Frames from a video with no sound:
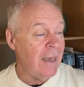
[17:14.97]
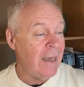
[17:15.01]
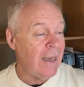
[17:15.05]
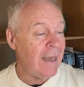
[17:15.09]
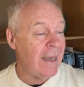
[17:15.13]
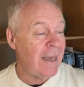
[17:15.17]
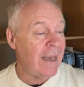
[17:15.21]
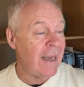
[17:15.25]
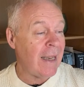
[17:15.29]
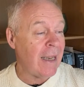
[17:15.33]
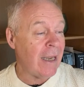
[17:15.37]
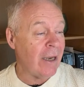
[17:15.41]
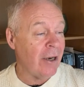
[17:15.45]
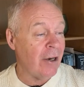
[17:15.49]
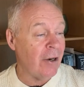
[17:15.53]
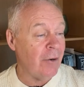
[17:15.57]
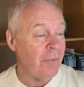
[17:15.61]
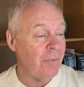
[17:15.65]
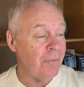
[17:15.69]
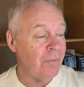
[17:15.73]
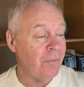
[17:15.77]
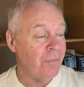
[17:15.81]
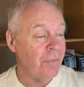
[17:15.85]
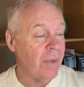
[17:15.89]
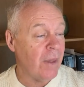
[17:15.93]
hair,
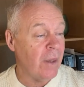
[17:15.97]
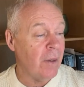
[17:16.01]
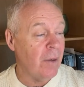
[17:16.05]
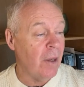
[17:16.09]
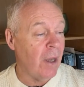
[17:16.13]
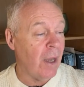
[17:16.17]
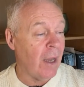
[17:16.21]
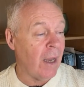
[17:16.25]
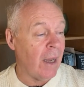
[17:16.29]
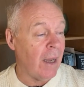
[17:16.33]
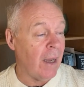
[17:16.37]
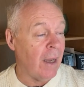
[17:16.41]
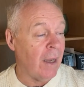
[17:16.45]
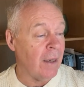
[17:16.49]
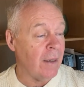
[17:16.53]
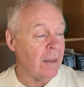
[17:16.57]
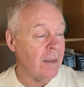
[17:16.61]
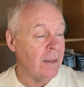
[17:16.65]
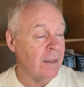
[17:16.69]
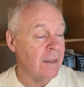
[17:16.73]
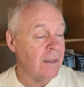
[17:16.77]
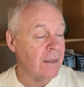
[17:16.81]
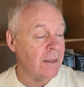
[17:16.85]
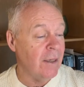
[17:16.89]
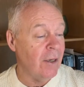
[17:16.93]

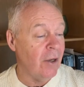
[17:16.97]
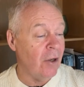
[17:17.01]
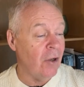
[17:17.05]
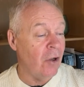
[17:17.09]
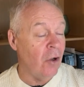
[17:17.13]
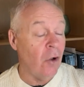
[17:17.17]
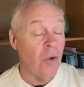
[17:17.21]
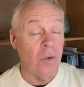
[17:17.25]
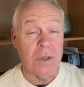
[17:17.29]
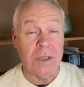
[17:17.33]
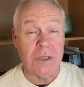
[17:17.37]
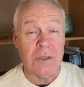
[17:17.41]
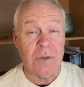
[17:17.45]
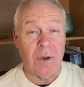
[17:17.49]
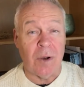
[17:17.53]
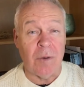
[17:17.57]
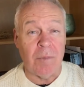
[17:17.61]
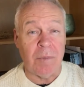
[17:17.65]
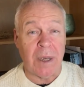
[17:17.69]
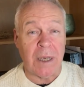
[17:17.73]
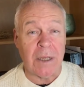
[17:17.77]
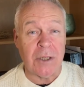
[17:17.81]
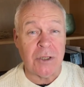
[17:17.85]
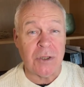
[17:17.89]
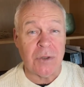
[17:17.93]
and also I
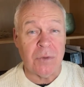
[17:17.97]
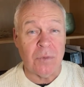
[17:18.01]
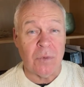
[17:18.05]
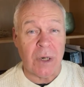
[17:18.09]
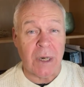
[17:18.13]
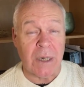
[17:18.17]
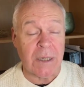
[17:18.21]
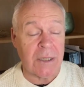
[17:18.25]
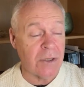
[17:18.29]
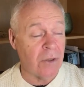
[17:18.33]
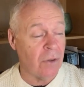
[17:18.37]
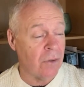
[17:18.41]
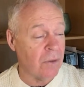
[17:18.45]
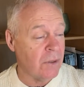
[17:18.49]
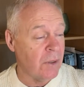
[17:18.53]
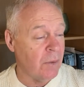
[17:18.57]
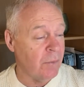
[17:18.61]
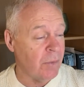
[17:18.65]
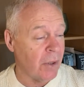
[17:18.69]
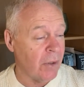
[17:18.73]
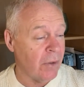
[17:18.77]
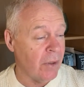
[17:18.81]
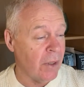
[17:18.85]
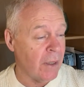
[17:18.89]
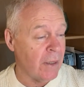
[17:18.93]
mentioned what I talked
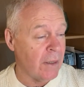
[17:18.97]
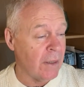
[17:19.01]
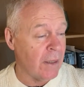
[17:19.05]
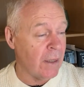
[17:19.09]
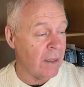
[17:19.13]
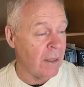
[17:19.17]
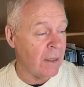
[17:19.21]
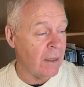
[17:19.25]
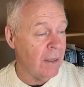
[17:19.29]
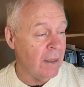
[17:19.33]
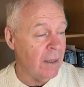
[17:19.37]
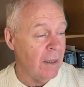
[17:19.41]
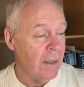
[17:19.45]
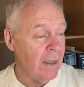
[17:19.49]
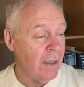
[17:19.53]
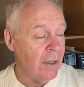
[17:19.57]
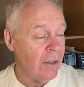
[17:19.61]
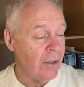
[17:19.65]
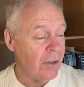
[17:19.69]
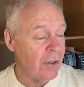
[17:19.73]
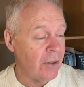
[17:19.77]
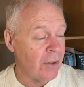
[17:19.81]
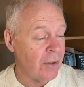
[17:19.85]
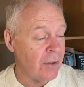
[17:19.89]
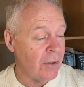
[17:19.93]
about in
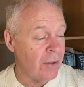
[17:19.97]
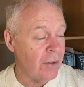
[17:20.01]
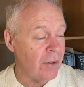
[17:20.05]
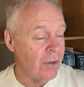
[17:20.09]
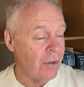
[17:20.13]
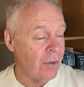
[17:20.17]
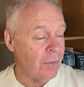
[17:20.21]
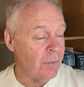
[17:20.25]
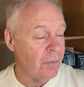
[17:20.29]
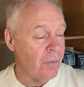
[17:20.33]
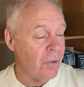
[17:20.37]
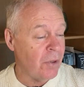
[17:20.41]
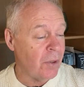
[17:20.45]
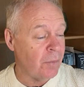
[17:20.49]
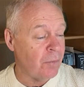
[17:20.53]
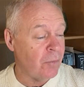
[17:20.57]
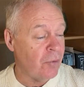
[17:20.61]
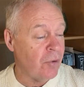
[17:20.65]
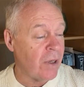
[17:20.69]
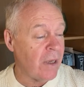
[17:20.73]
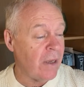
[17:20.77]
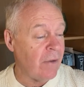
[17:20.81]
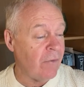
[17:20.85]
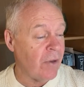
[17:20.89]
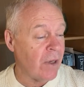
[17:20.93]
the
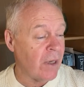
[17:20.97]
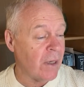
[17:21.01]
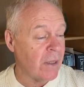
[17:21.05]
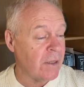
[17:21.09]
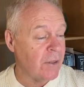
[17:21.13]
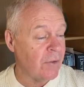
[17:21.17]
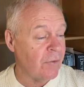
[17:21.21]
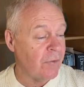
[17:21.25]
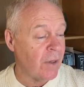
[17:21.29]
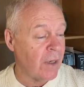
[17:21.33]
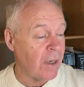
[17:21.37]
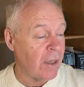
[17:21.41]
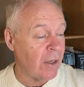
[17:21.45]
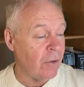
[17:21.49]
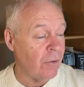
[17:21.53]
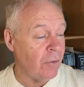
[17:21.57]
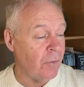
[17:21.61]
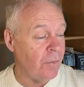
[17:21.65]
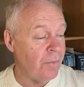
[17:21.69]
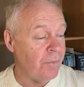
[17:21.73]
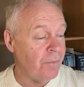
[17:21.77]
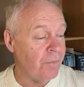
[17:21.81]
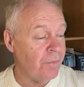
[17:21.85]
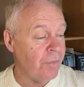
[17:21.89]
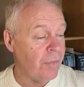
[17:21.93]
previous video,
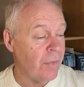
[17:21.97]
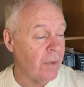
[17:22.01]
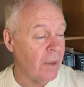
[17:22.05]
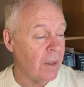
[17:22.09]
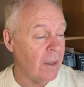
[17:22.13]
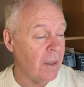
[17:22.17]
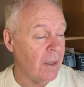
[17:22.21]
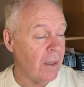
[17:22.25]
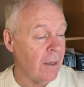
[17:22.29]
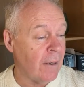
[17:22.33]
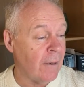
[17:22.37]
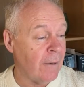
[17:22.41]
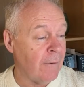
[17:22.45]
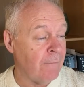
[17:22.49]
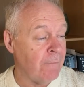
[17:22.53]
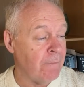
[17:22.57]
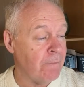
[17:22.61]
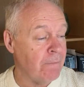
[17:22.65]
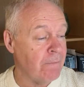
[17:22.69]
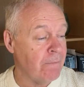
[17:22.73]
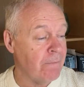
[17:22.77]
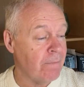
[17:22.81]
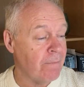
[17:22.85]
and